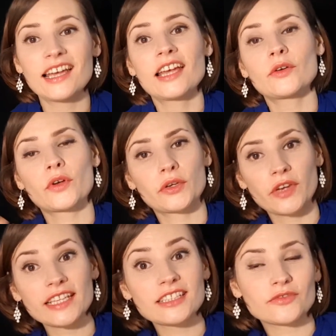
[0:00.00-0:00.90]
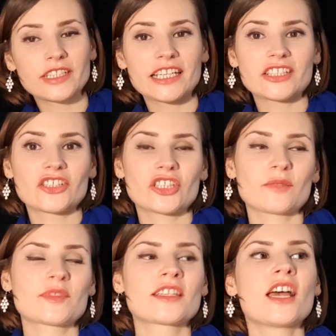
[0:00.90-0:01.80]
who created
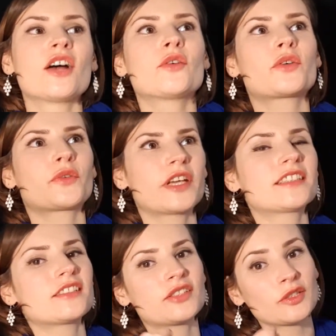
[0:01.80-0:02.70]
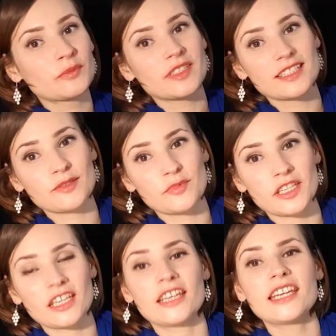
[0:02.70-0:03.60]
relationships, who created humans to
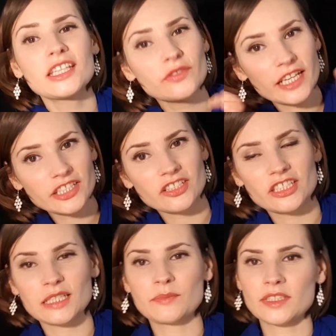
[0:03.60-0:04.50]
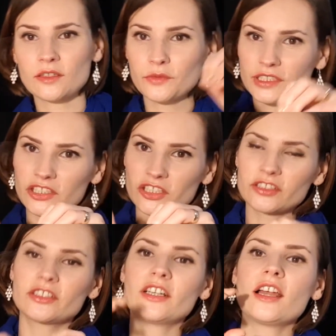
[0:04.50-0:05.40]
be in relationships with each
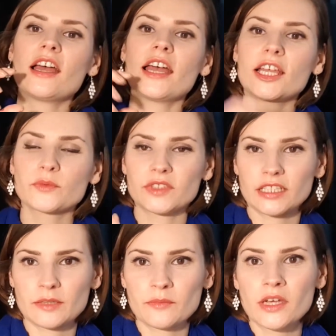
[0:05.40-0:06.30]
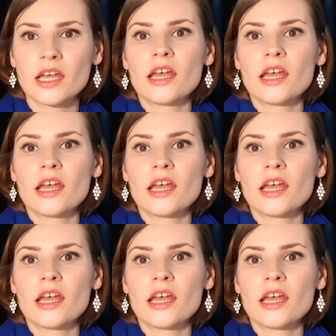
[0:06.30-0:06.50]
other and with him.